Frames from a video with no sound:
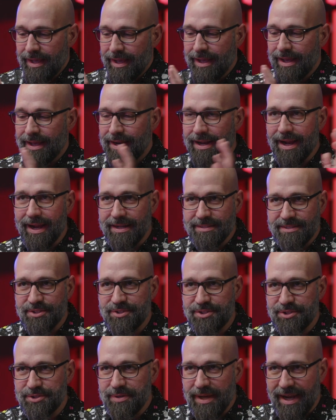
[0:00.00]
and I got to
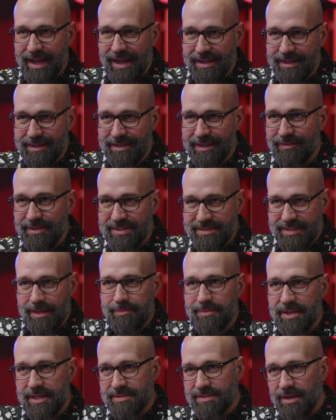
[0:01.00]
give a
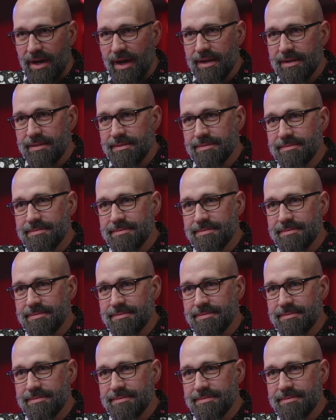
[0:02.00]
10-minute talk,